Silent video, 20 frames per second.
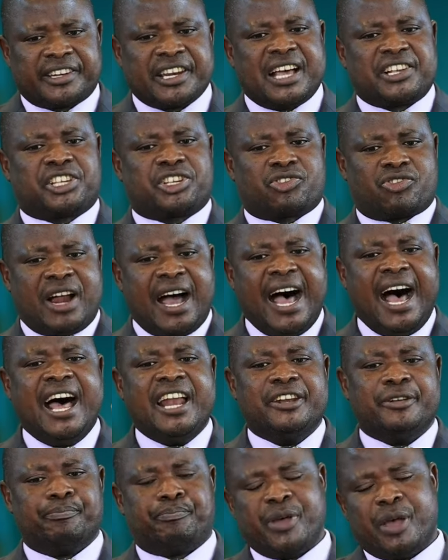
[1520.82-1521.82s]
Let us
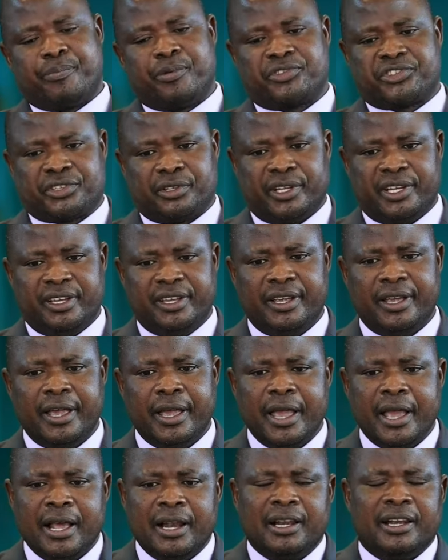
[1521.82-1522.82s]
run purposely.
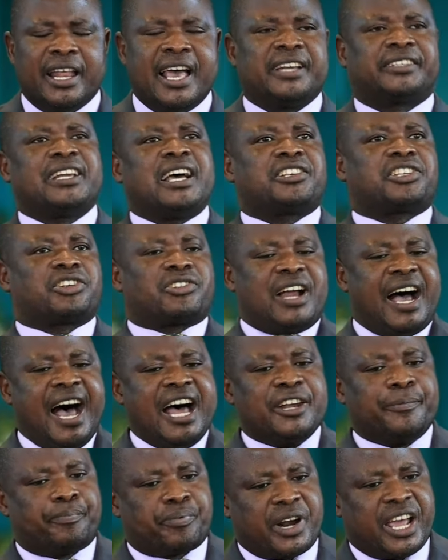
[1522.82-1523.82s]
Let us
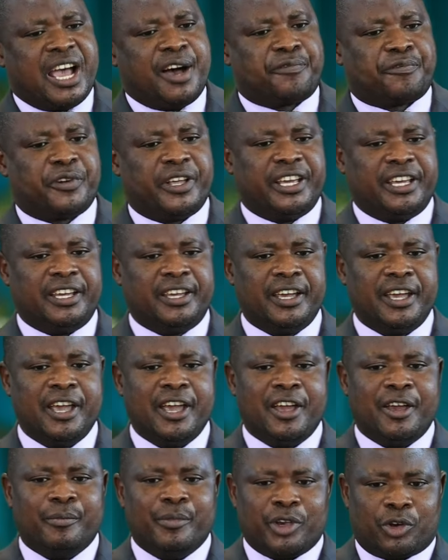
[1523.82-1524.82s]
run prayerfully
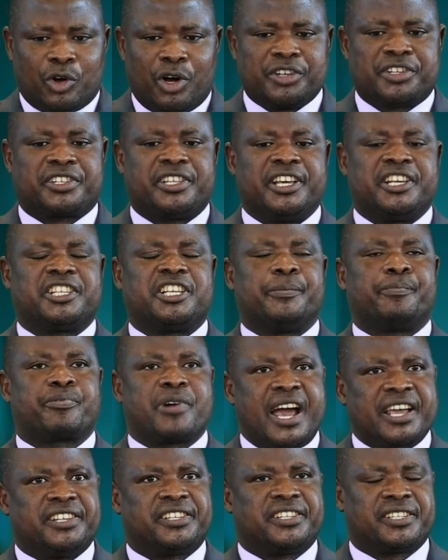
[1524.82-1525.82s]
because there is a
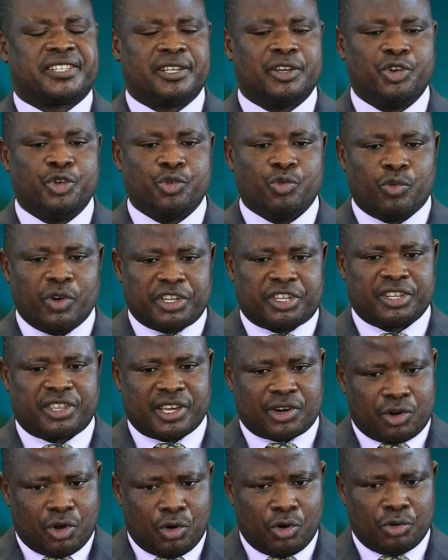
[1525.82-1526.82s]
price which
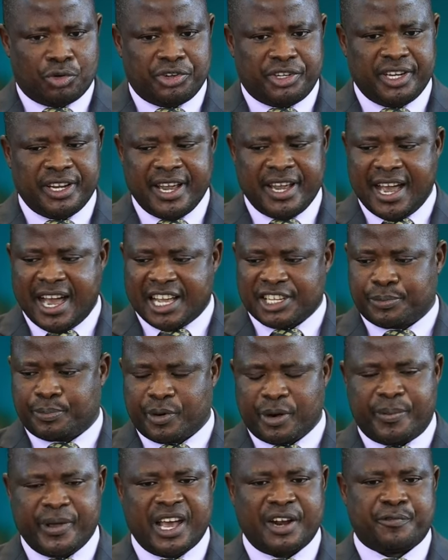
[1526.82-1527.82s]
the road
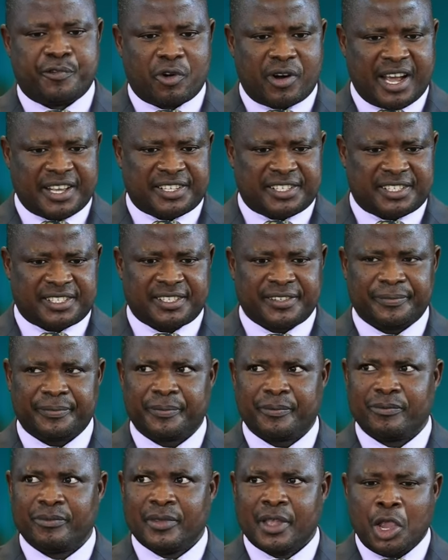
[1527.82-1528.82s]
has prepared for us.
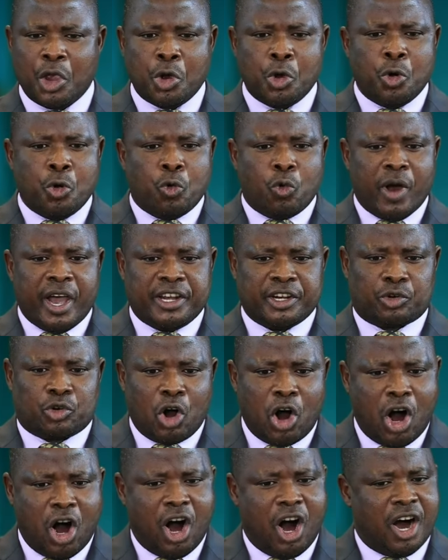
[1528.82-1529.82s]
When
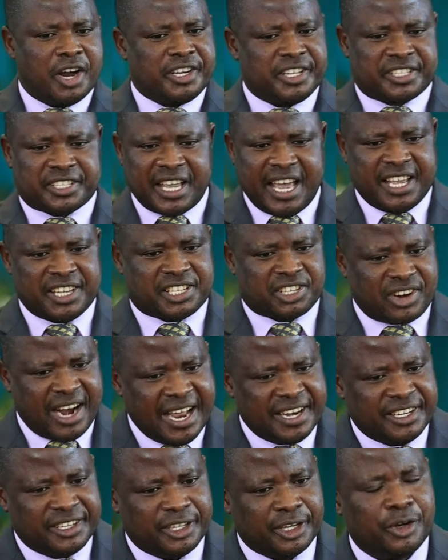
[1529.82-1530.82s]
God says
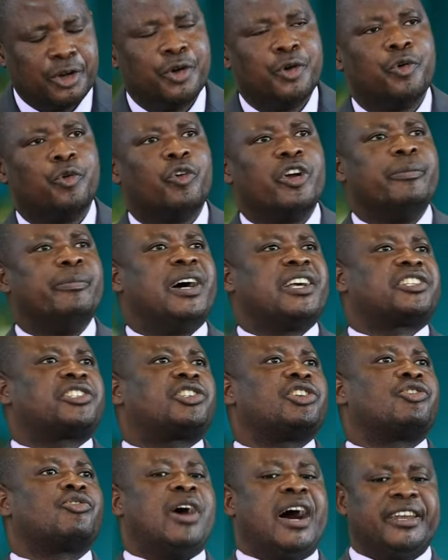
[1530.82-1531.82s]
run, we
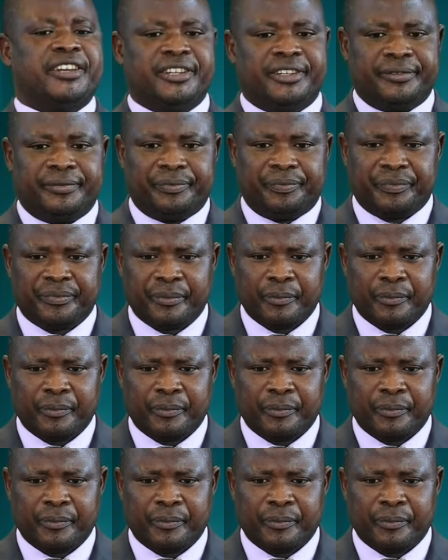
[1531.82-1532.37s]
must run.